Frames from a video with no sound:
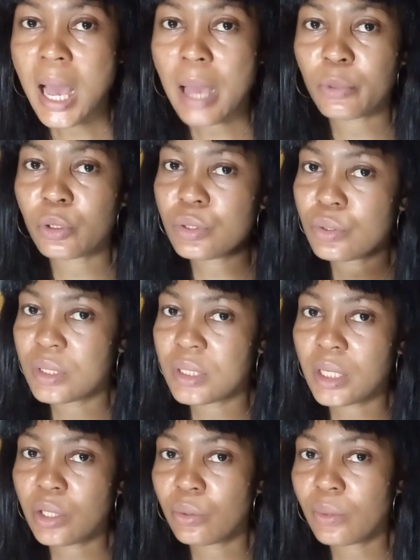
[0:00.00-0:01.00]
I'm going to
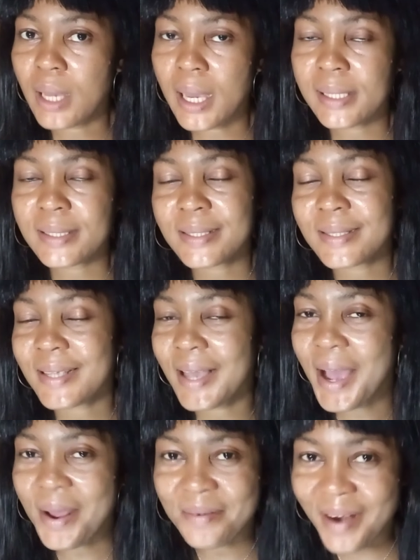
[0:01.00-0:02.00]
take you guys
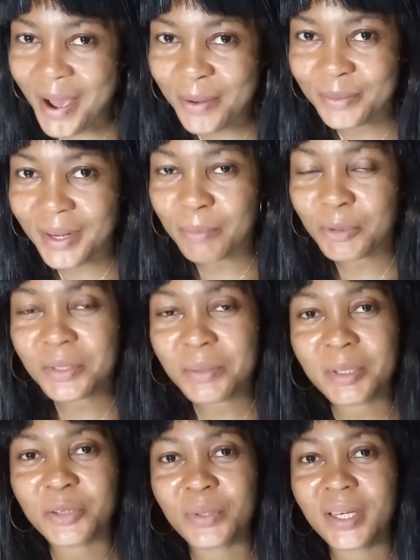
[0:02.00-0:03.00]
around. I'm going
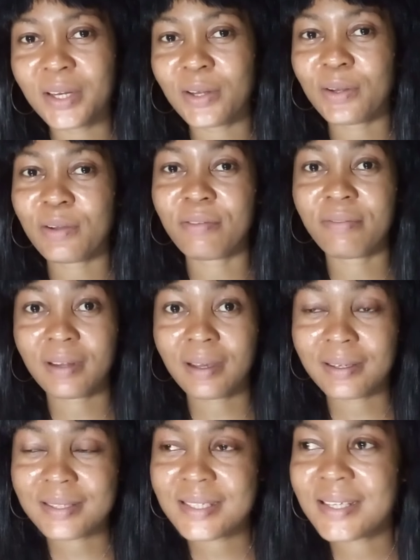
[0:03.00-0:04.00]
to be doing a lot of
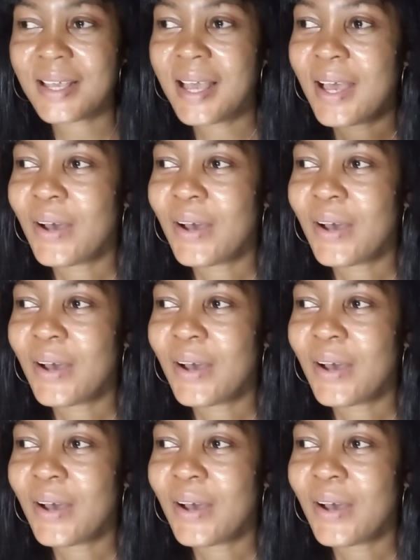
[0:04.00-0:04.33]
vlogs.